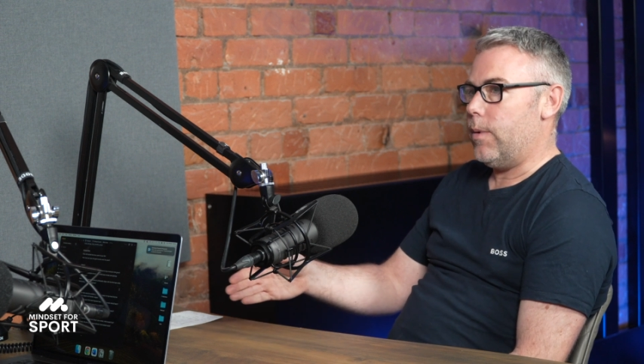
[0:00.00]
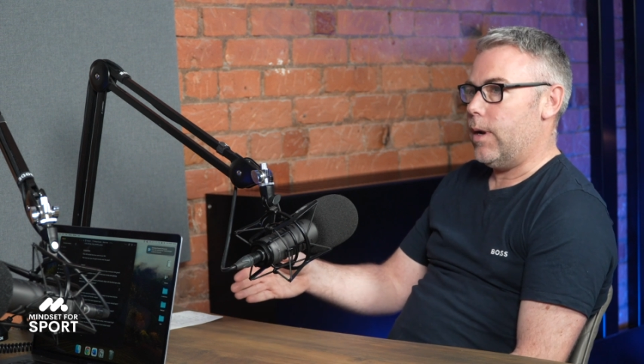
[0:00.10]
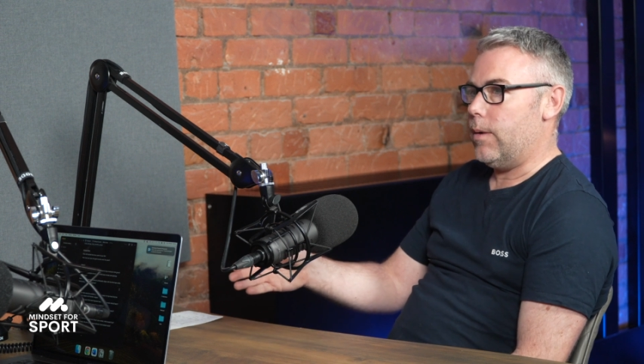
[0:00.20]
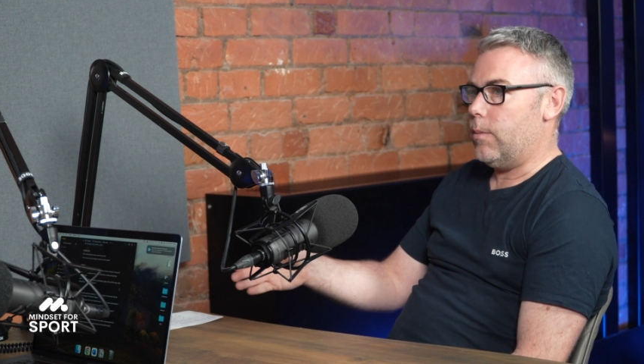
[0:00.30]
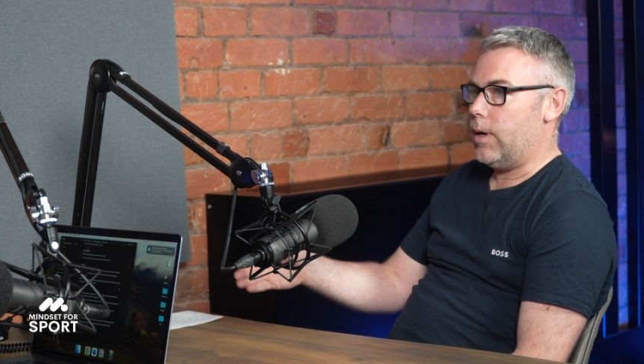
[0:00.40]

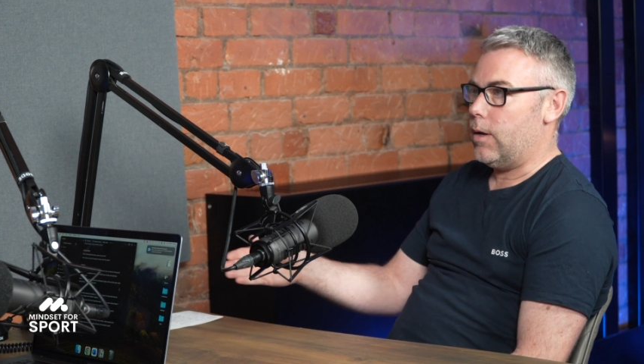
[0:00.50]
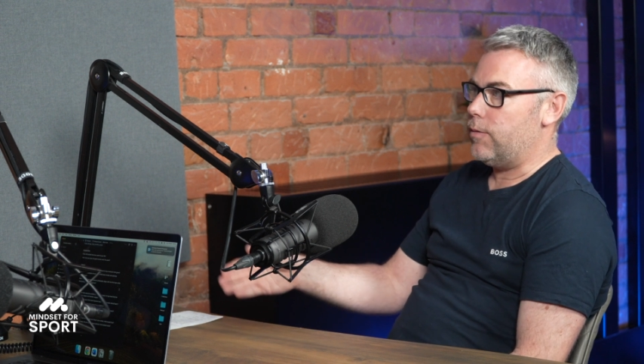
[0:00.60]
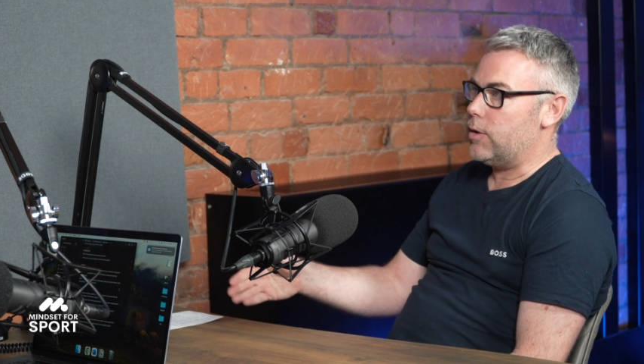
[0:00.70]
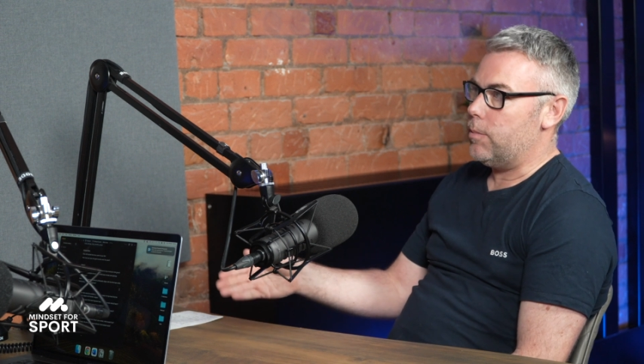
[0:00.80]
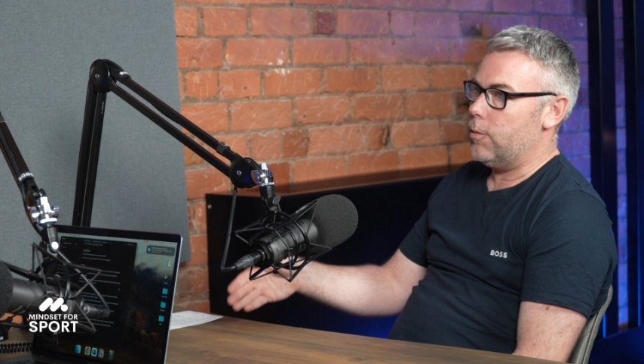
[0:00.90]
when I
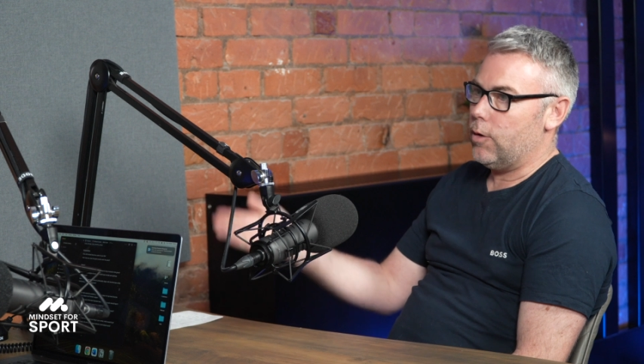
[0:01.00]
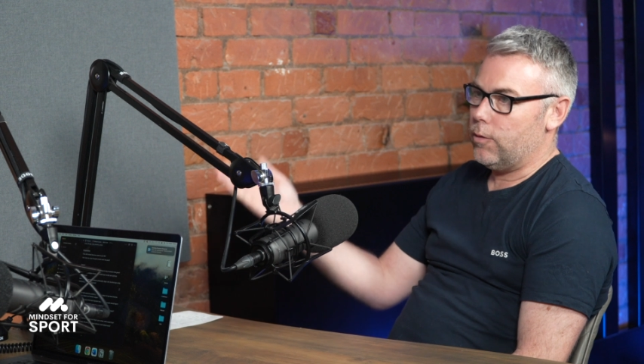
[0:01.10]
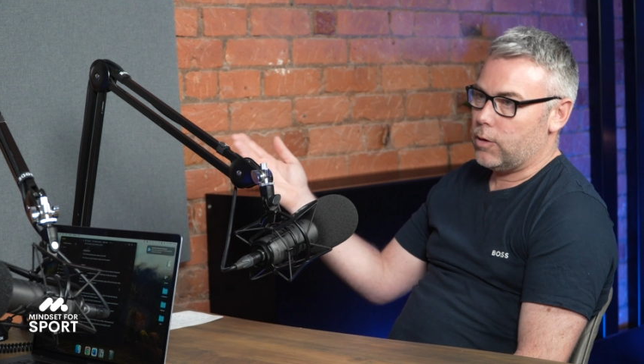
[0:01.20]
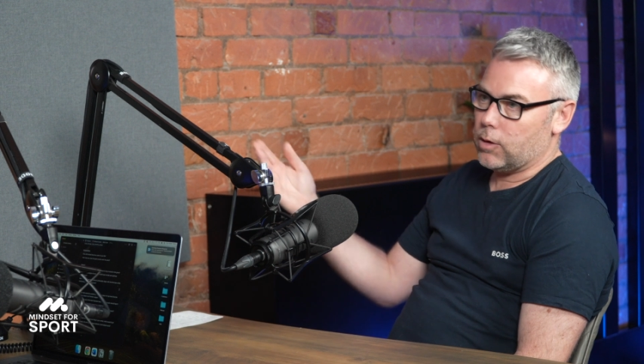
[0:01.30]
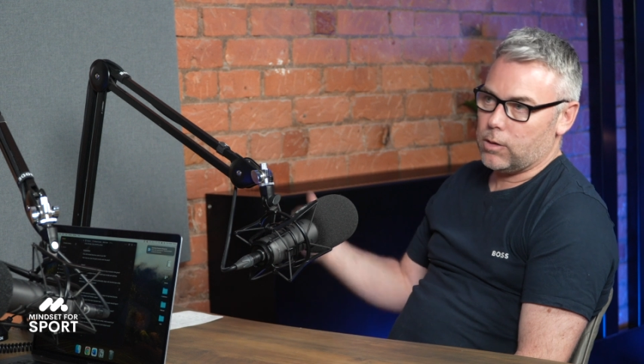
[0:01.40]
obviously
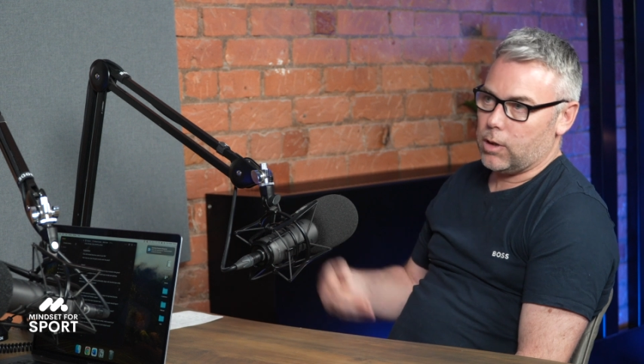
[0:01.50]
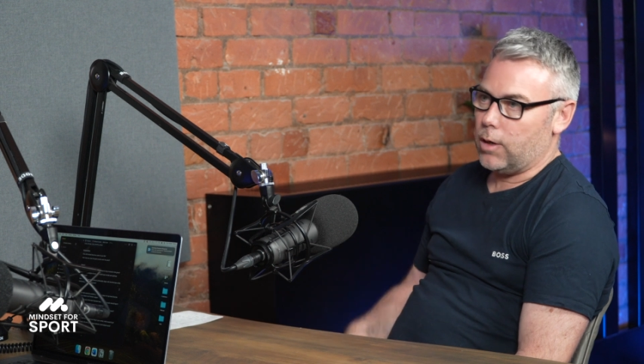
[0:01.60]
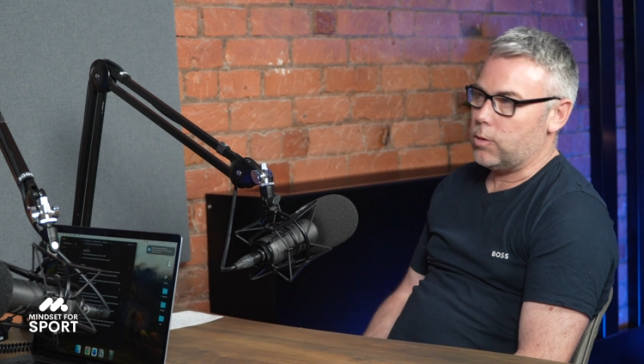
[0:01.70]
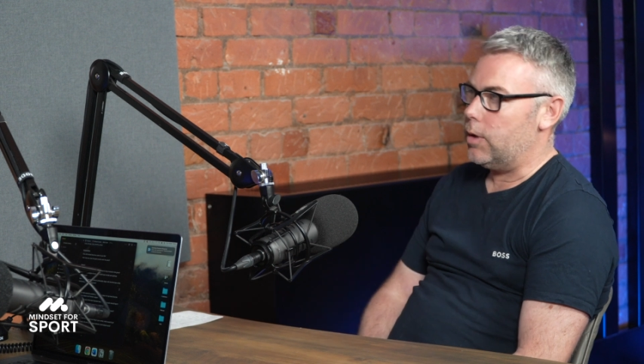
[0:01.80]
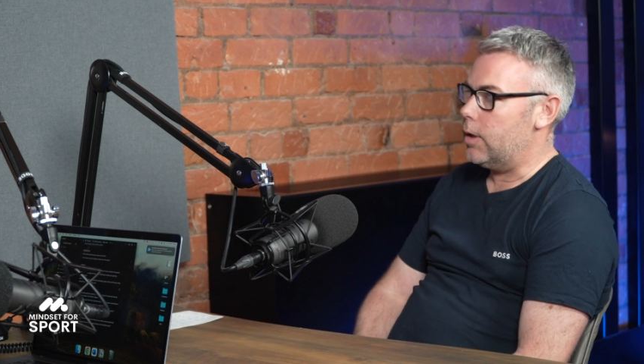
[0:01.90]
moved
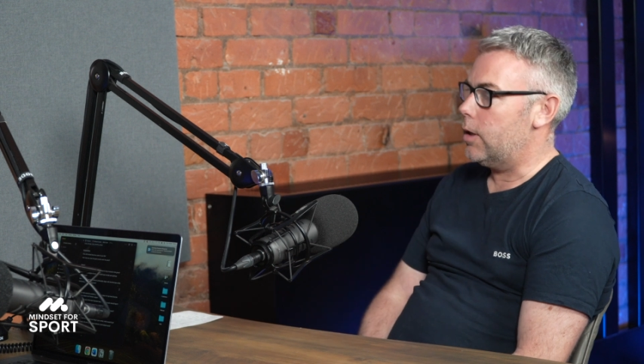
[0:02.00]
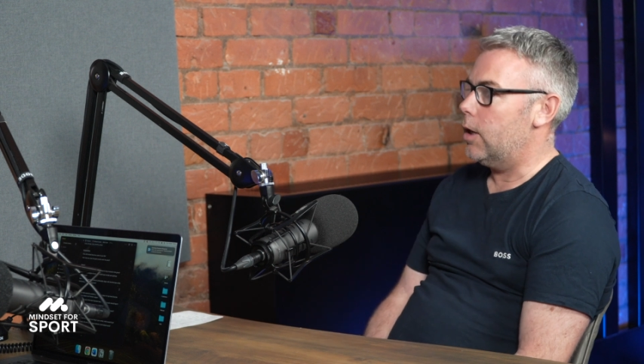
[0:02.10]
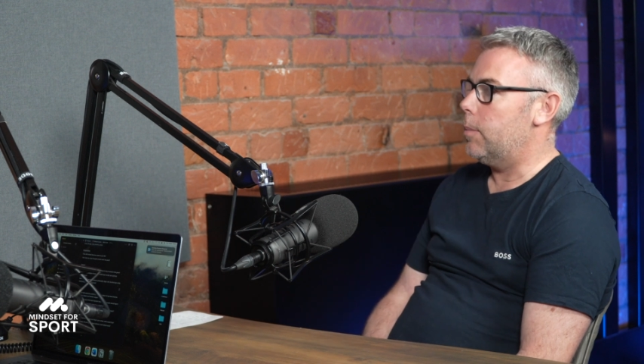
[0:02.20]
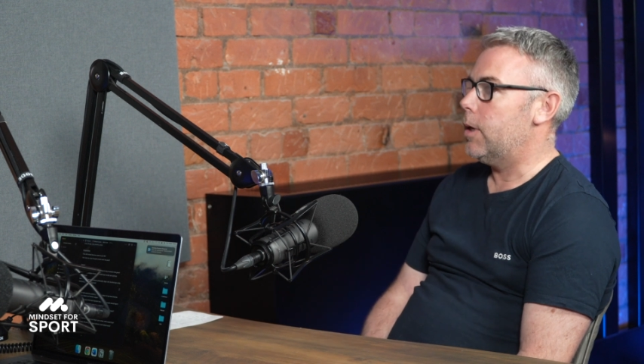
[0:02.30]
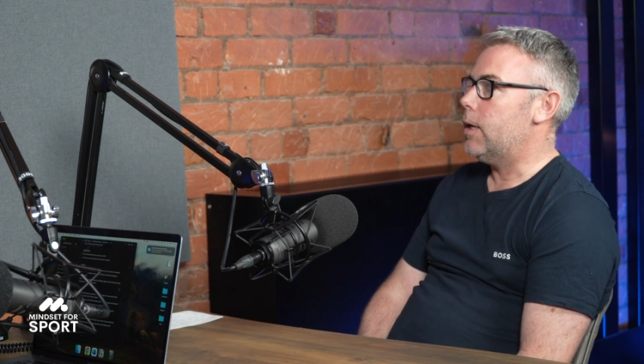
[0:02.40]
to go to another
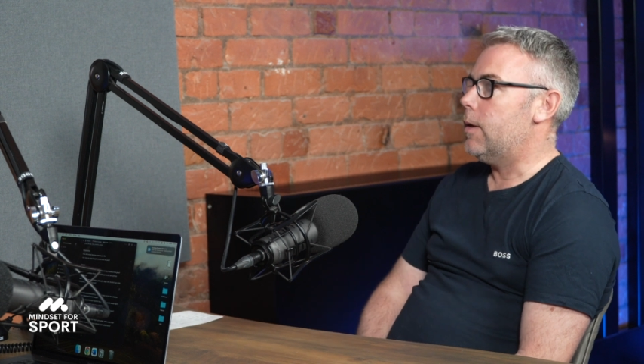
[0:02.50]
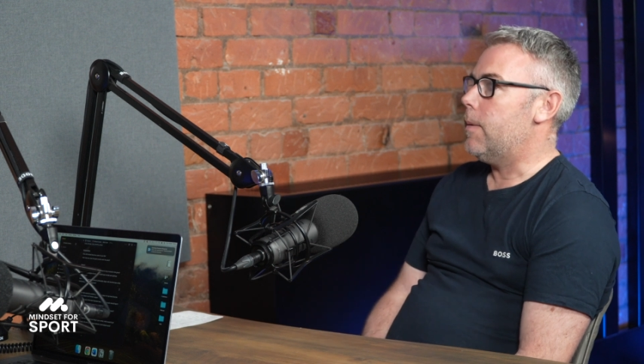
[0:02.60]
club.